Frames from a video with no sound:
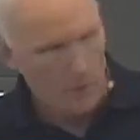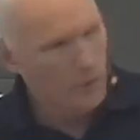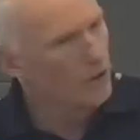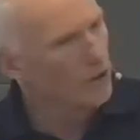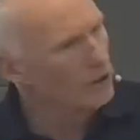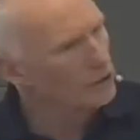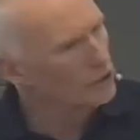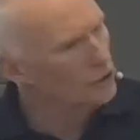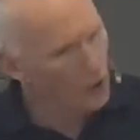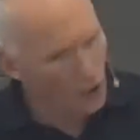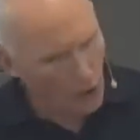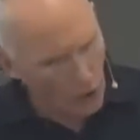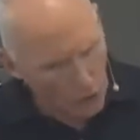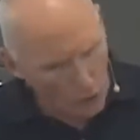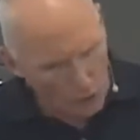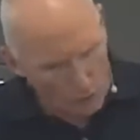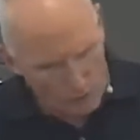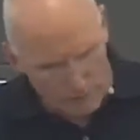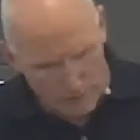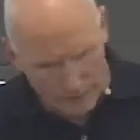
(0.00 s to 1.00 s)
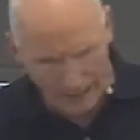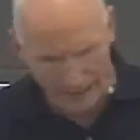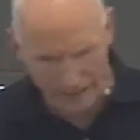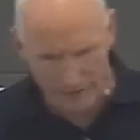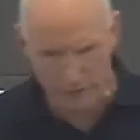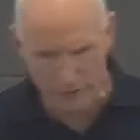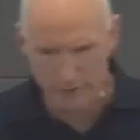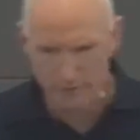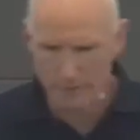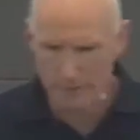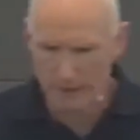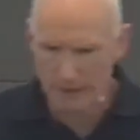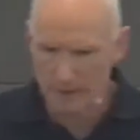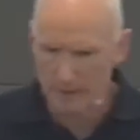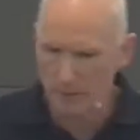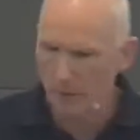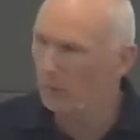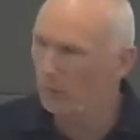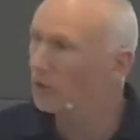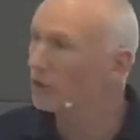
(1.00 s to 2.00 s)
We're not to hold back from
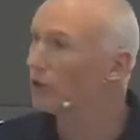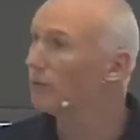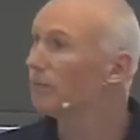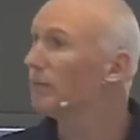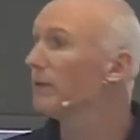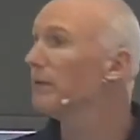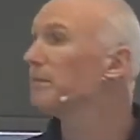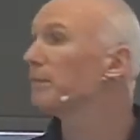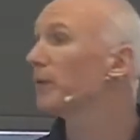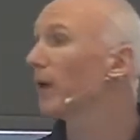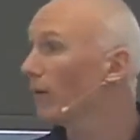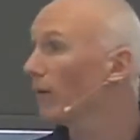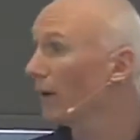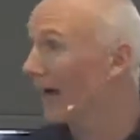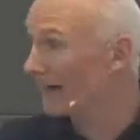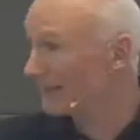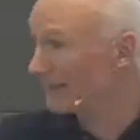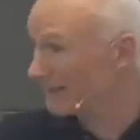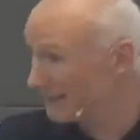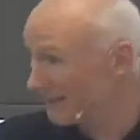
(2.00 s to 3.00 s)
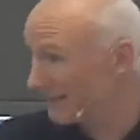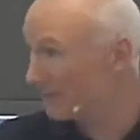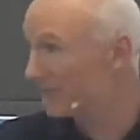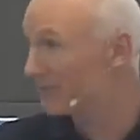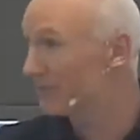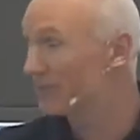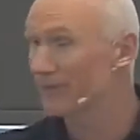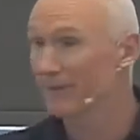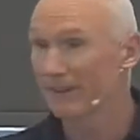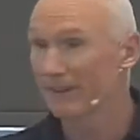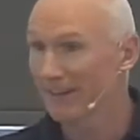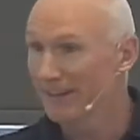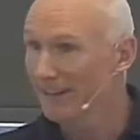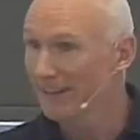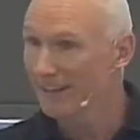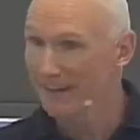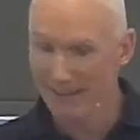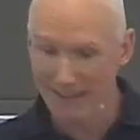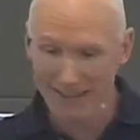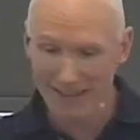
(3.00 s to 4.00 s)
people, we're to be proactive
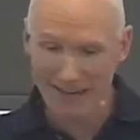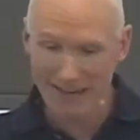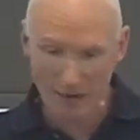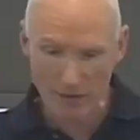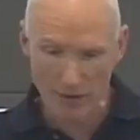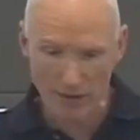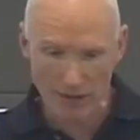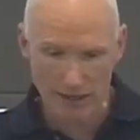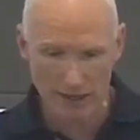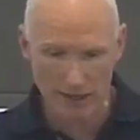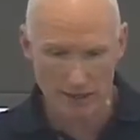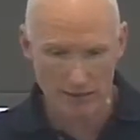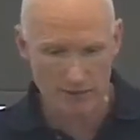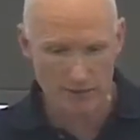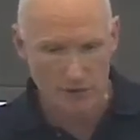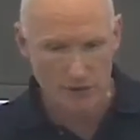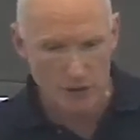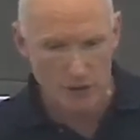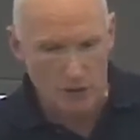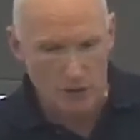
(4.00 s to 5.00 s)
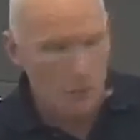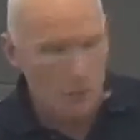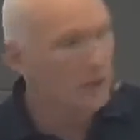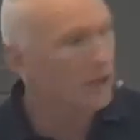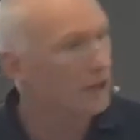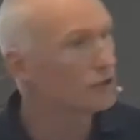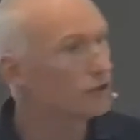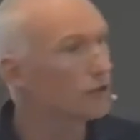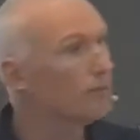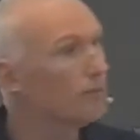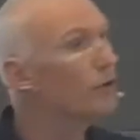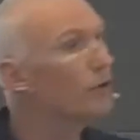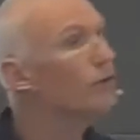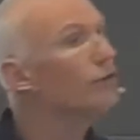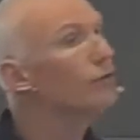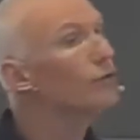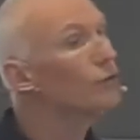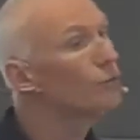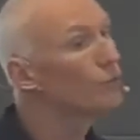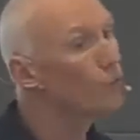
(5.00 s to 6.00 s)
in our love. We are to
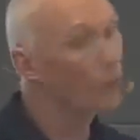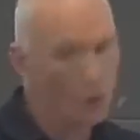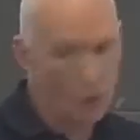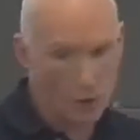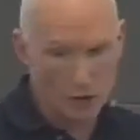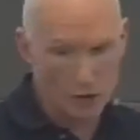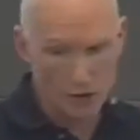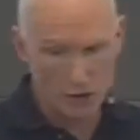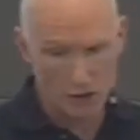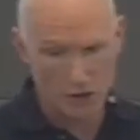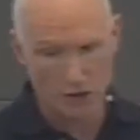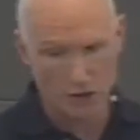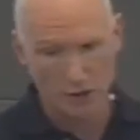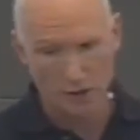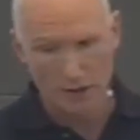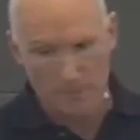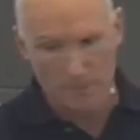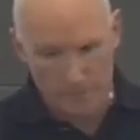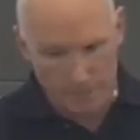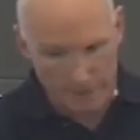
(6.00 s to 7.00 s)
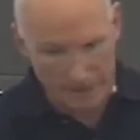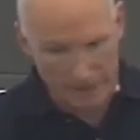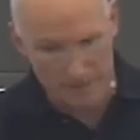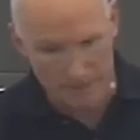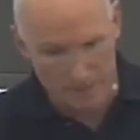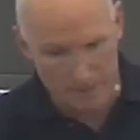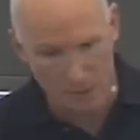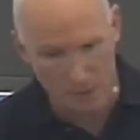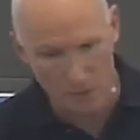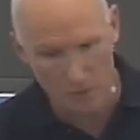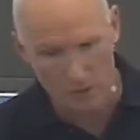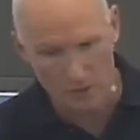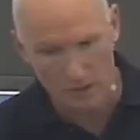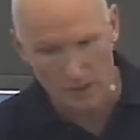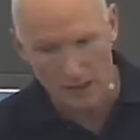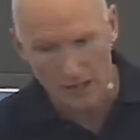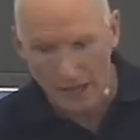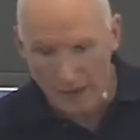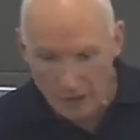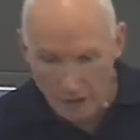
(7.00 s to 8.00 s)
move towards people
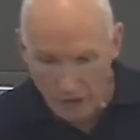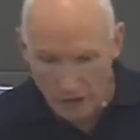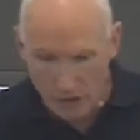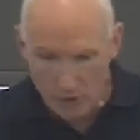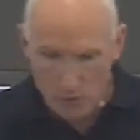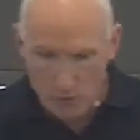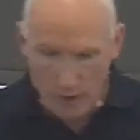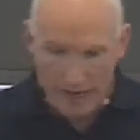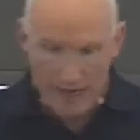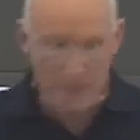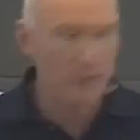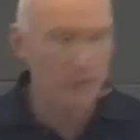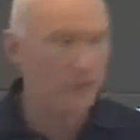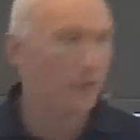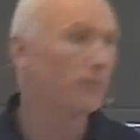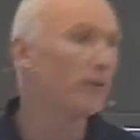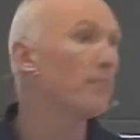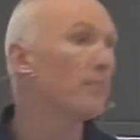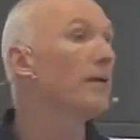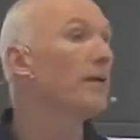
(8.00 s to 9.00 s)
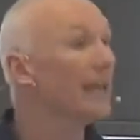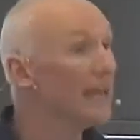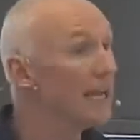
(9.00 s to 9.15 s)
and not away from them,